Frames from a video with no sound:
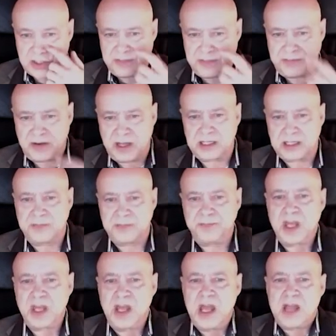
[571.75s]
defined it.
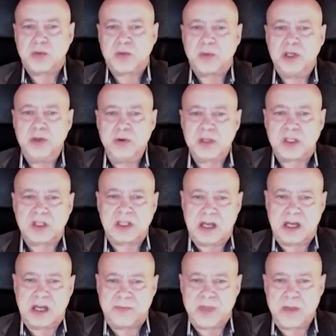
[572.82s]
So we use
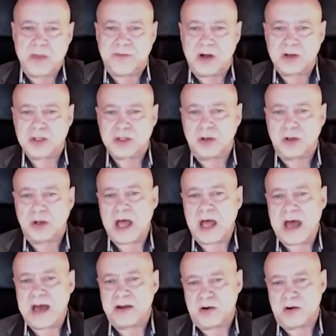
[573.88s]
functional
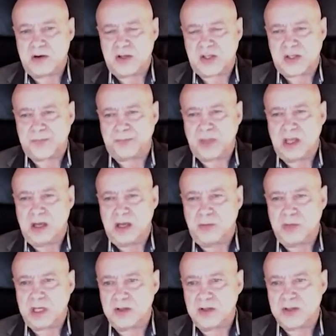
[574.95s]
ladders.
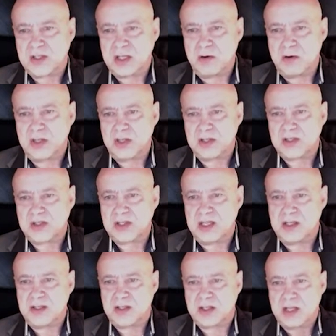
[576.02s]
We consider this
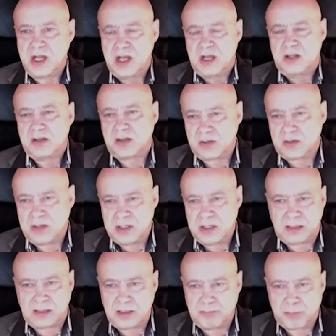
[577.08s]
is
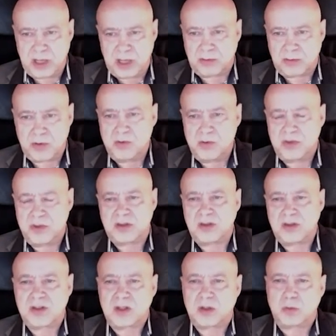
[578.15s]
nothing breakthrough. This
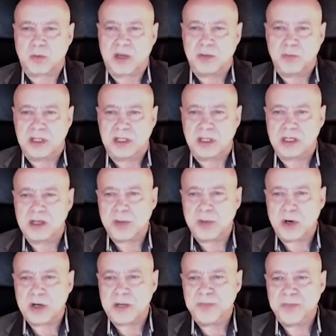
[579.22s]
is just the way we think
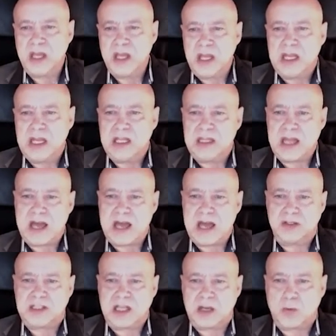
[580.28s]
about it, in that
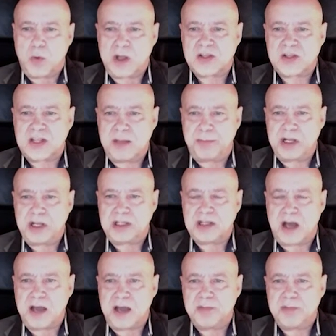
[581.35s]
you take one step at a
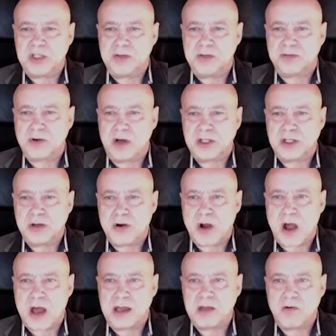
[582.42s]
time, but you've got your
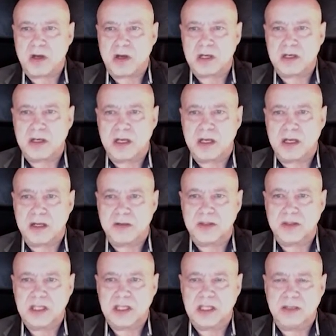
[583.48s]
eye on
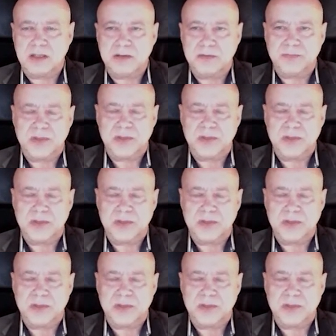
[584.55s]
the